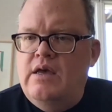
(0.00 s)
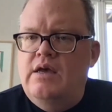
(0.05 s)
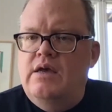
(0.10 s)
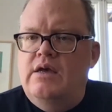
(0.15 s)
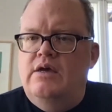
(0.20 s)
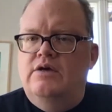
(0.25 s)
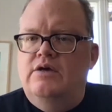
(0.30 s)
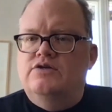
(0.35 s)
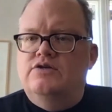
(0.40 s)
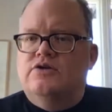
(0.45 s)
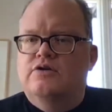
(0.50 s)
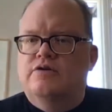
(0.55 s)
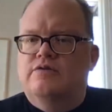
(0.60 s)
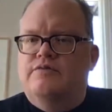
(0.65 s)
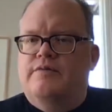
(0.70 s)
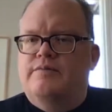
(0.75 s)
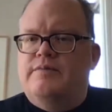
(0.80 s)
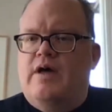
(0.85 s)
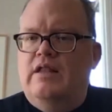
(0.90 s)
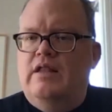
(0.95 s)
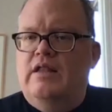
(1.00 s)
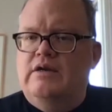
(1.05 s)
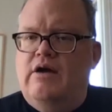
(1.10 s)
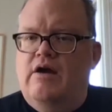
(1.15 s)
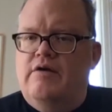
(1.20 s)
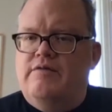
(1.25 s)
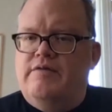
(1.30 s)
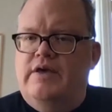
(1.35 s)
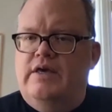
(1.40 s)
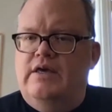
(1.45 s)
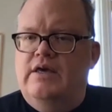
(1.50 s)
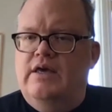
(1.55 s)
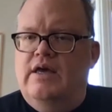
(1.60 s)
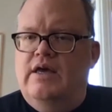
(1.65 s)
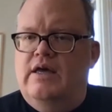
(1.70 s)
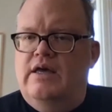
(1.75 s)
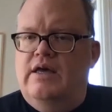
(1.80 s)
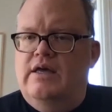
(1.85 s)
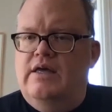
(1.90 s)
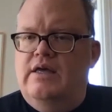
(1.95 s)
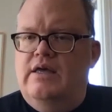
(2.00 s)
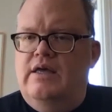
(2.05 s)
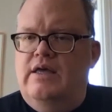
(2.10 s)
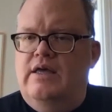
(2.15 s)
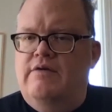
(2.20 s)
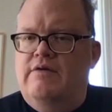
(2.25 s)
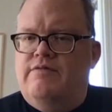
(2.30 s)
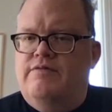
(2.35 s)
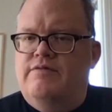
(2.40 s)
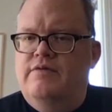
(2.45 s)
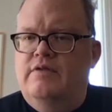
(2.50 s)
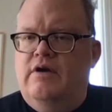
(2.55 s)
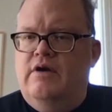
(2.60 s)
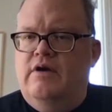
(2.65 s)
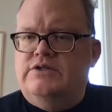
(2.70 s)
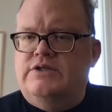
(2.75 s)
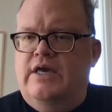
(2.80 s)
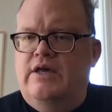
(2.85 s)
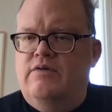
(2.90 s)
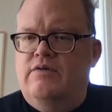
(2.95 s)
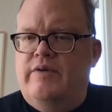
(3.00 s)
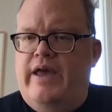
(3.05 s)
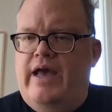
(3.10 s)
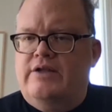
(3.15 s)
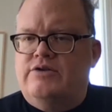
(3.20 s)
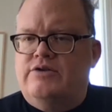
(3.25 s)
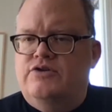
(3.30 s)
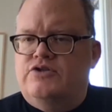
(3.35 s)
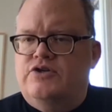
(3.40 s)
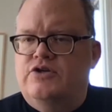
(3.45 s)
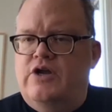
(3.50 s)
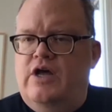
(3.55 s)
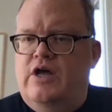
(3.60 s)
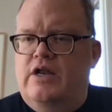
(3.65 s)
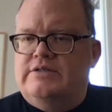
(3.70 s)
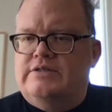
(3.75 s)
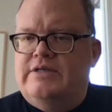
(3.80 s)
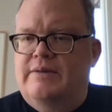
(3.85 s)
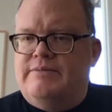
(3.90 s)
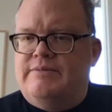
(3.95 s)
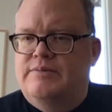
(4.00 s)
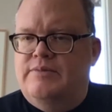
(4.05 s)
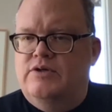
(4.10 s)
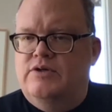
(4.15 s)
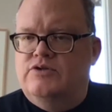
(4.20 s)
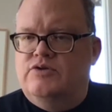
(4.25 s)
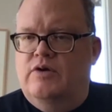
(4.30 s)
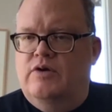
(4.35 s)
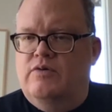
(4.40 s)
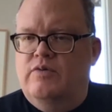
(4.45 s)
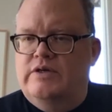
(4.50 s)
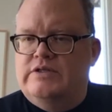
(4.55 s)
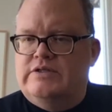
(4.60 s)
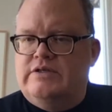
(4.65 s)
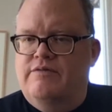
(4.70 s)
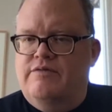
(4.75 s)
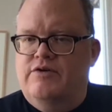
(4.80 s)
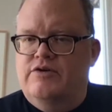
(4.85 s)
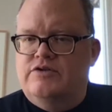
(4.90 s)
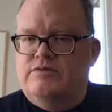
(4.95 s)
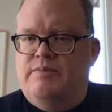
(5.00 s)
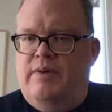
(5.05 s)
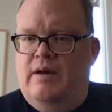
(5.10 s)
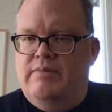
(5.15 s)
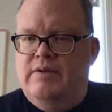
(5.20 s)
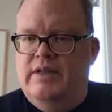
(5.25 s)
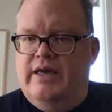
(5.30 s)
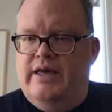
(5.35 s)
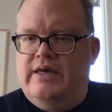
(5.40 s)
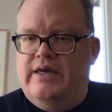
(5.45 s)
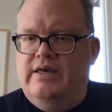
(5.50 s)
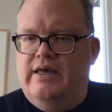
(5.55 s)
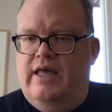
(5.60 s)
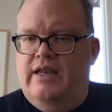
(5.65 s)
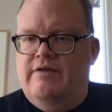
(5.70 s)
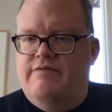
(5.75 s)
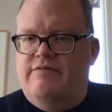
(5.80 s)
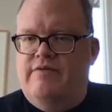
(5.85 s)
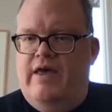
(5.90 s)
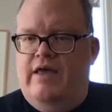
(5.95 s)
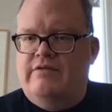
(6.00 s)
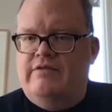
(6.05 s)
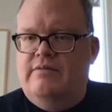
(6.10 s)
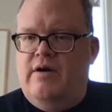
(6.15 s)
So from Colin Garvey, if large-scale reactors are not acceptable to a risk-averse public, and if SMR